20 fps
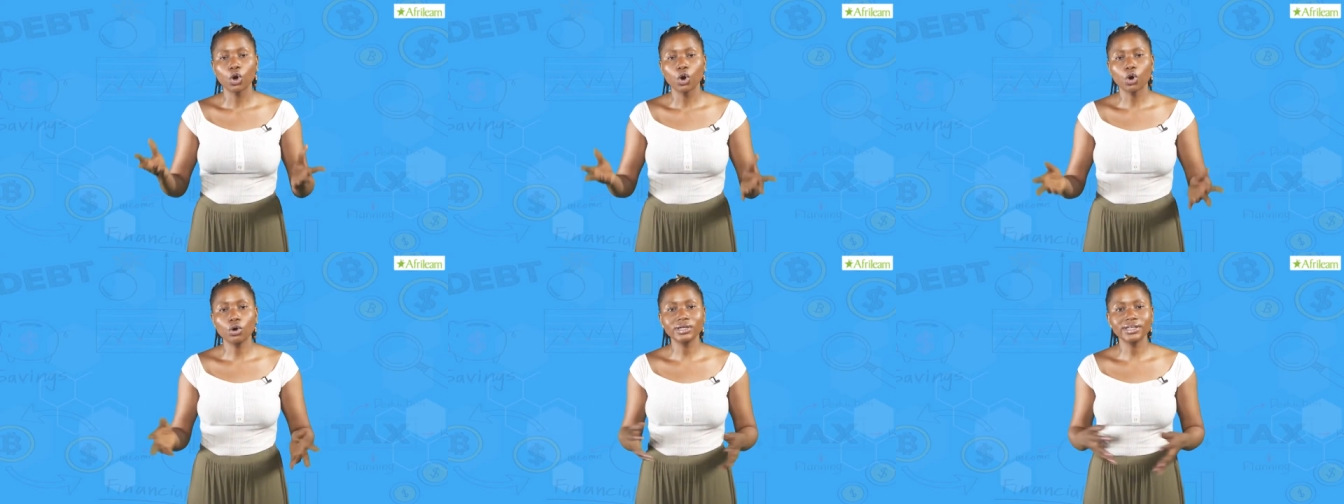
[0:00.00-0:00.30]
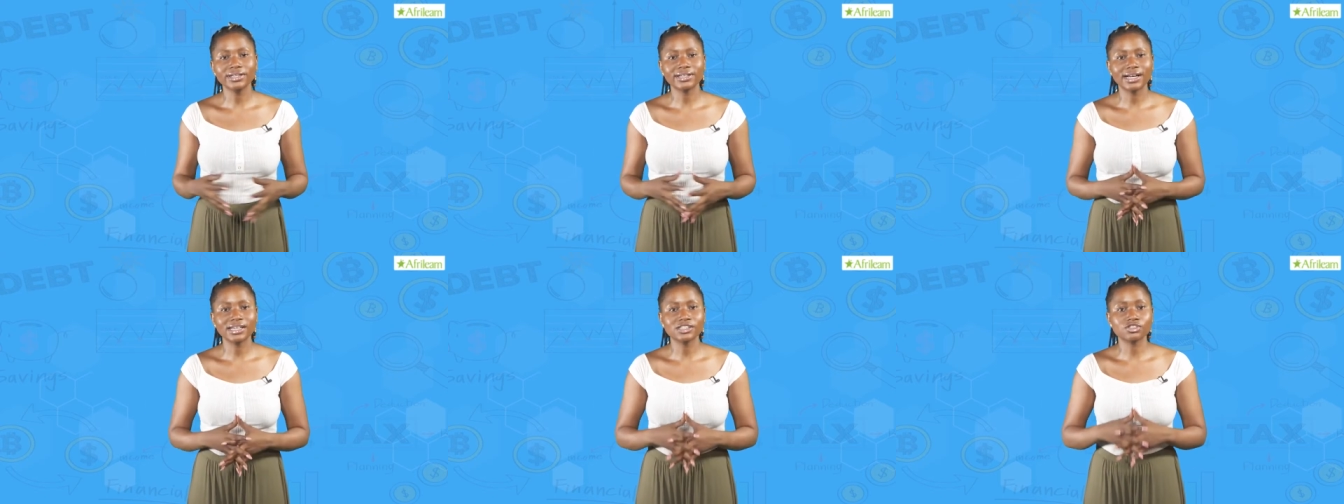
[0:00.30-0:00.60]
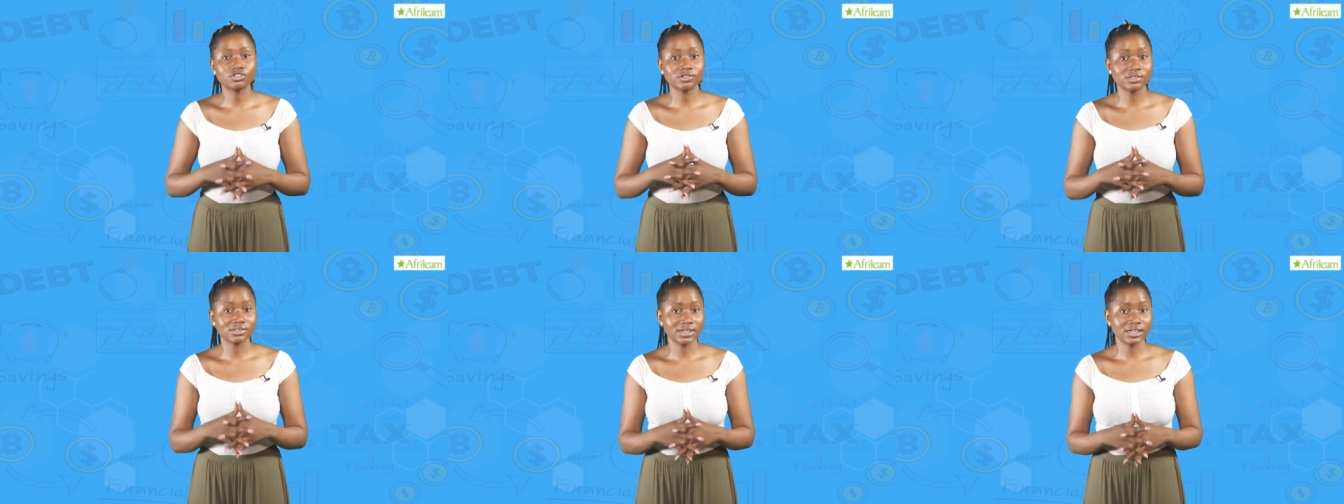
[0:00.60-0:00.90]
Only cash
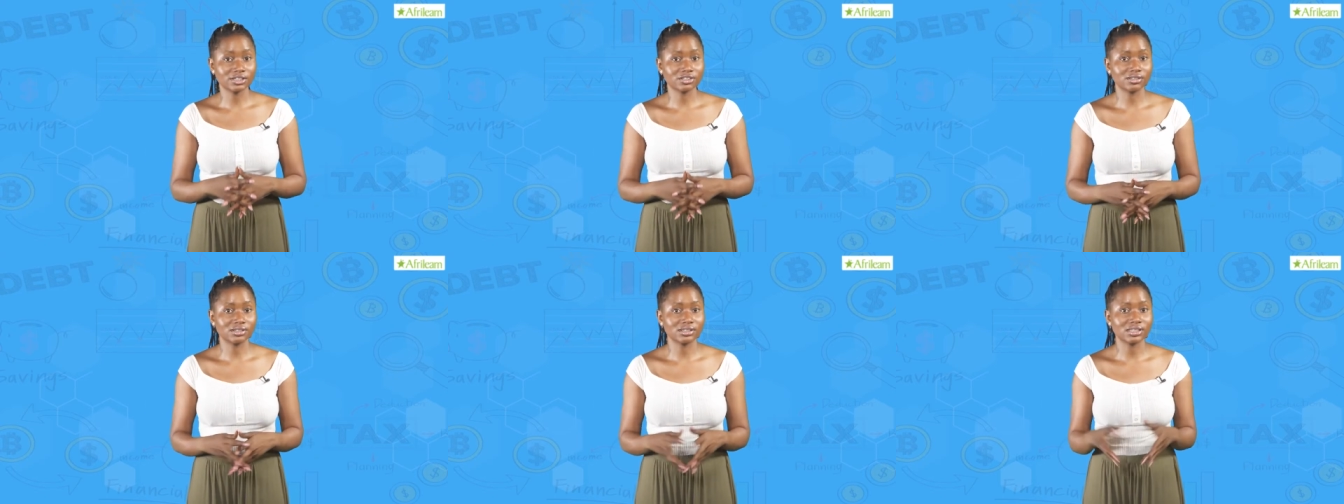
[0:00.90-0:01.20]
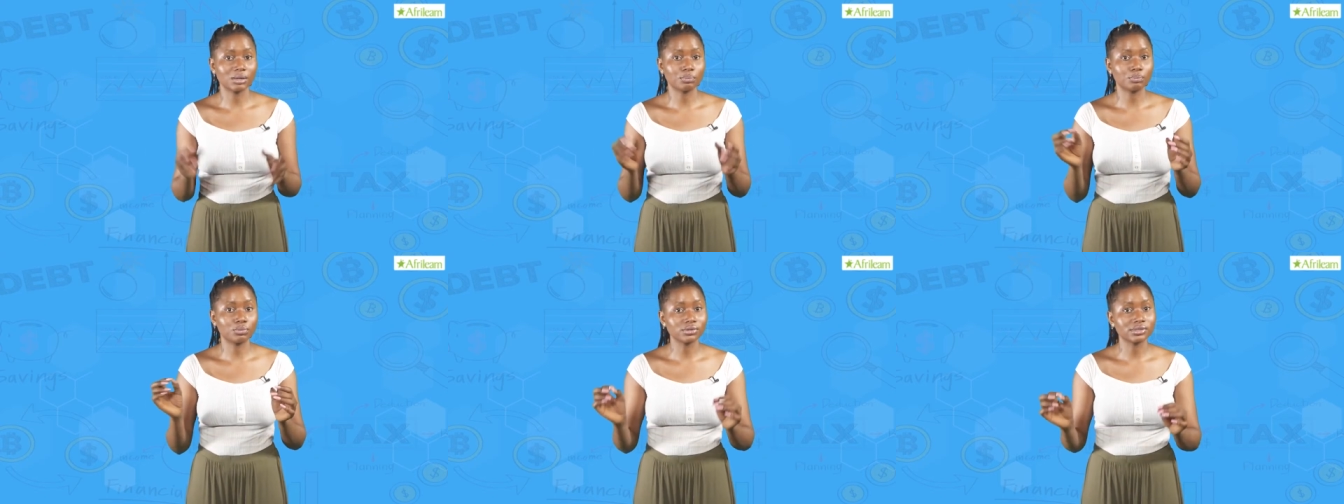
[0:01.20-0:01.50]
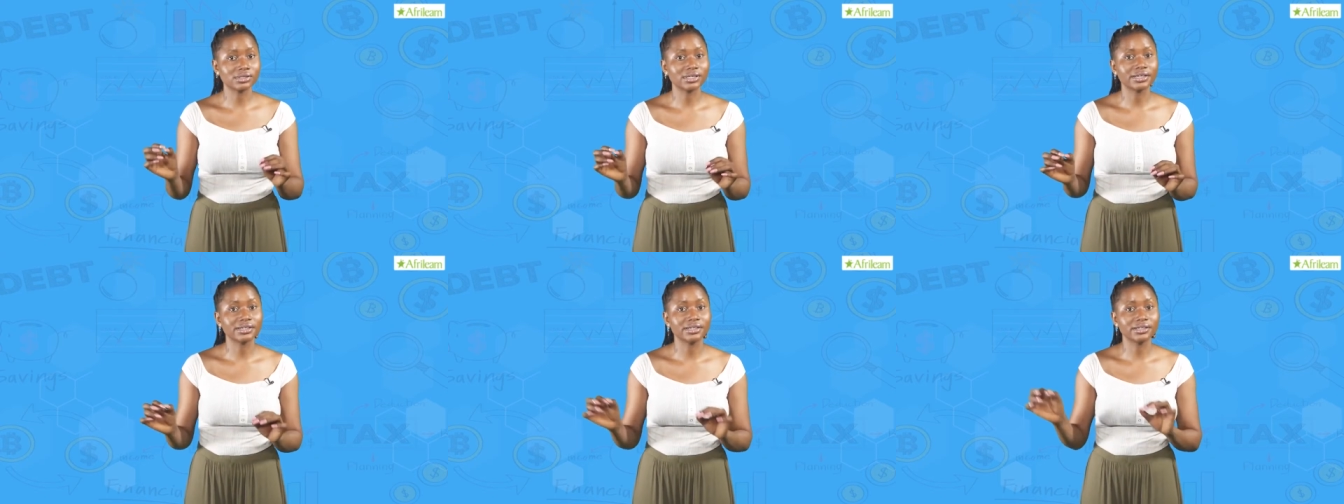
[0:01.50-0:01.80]
transactions are
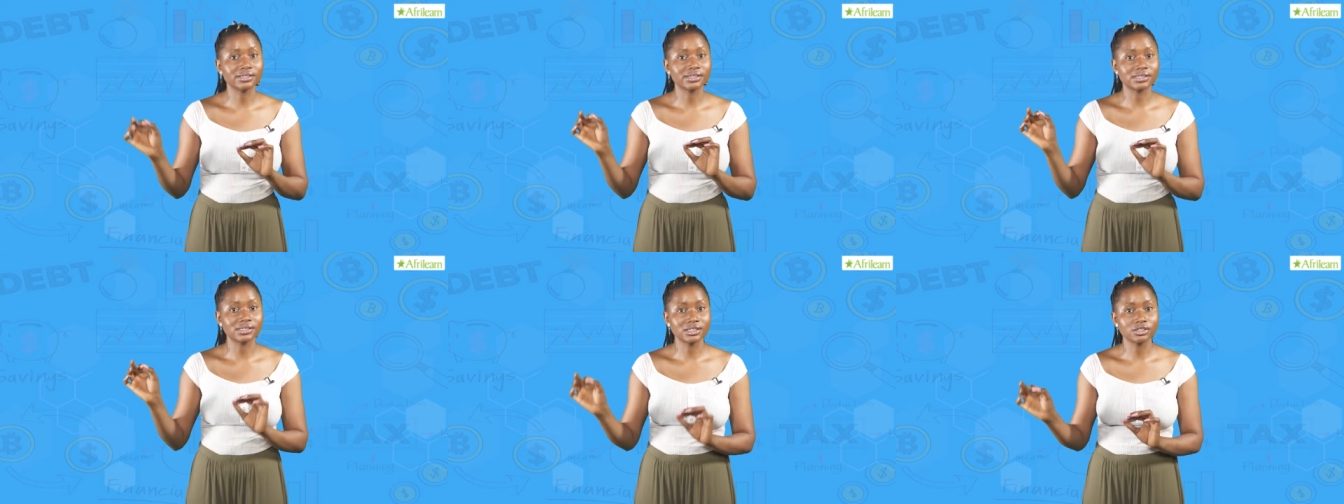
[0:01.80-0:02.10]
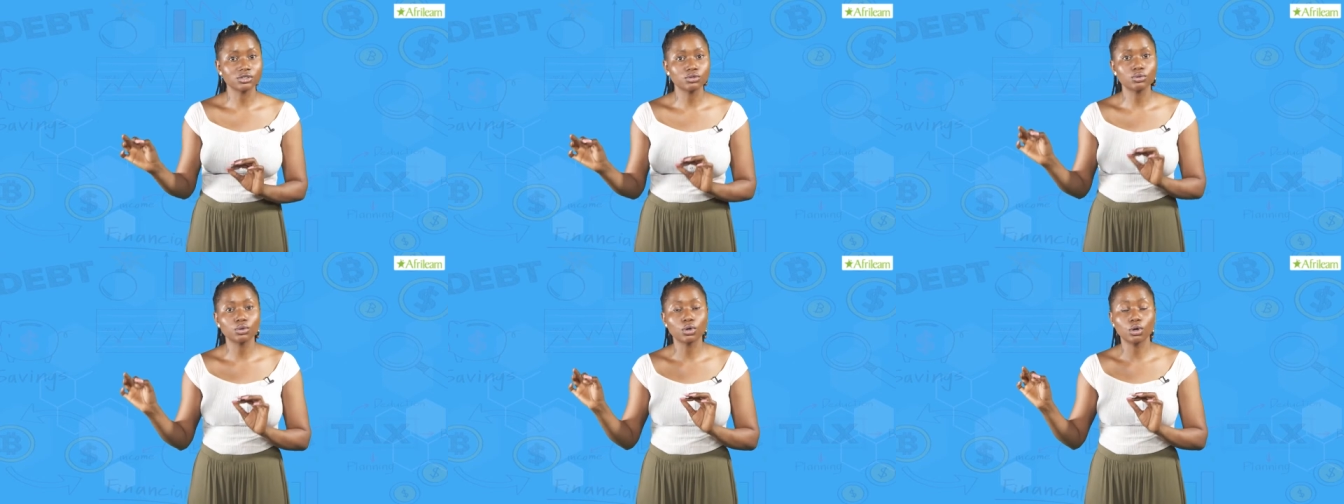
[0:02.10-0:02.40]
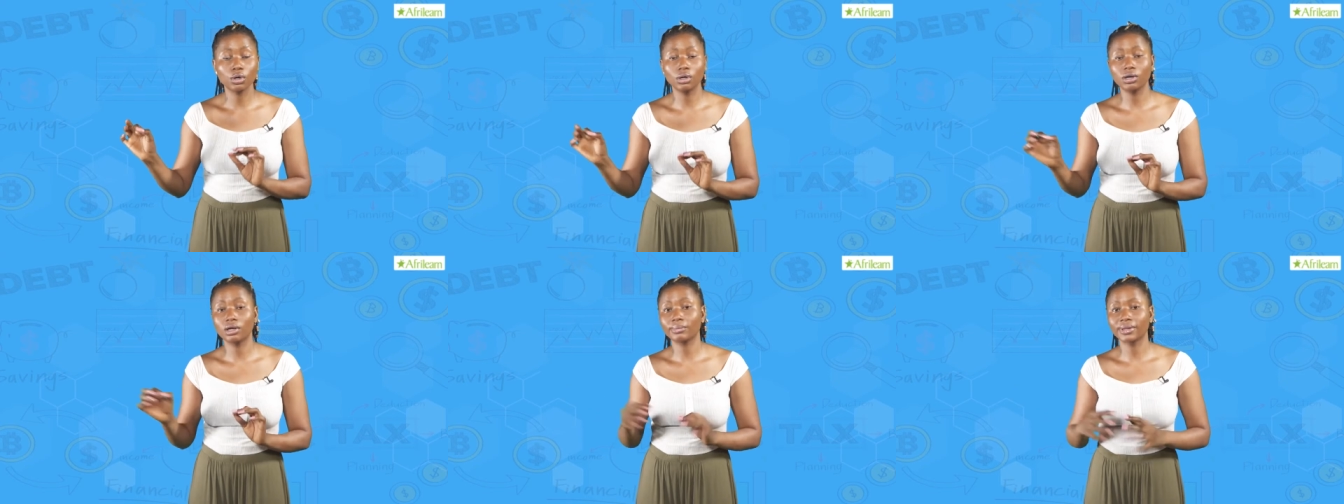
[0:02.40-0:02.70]
posted in the single
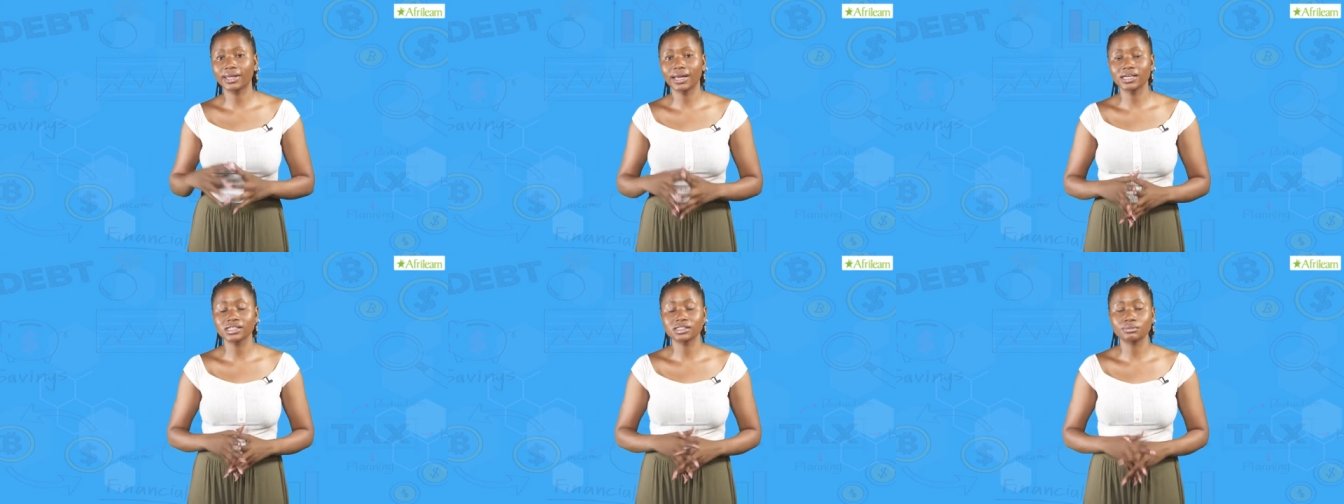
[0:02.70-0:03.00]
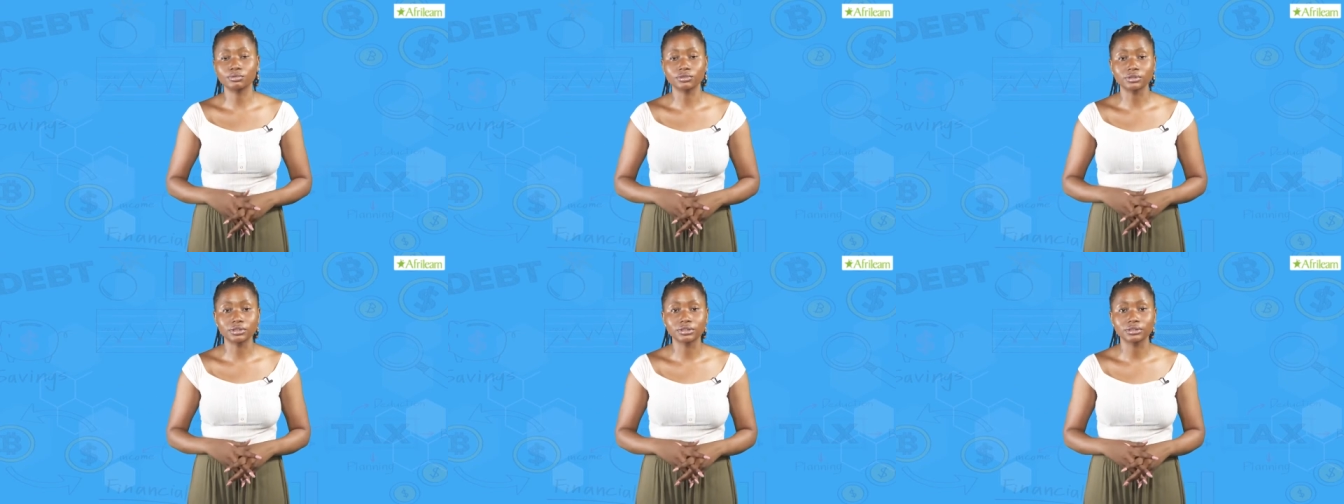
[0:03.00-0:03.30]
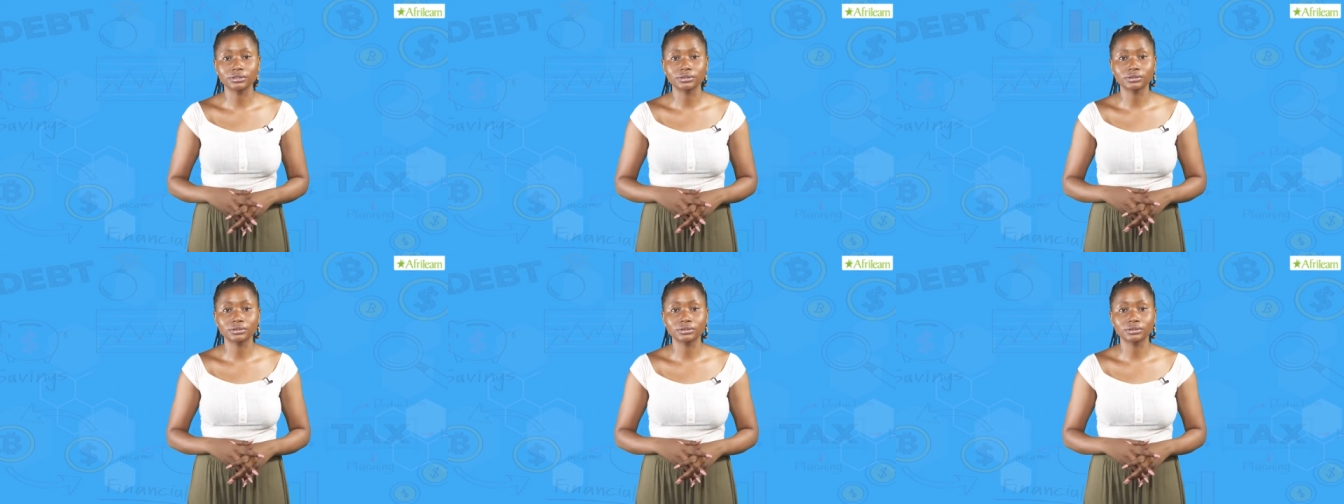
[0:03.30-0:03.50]
column cash book.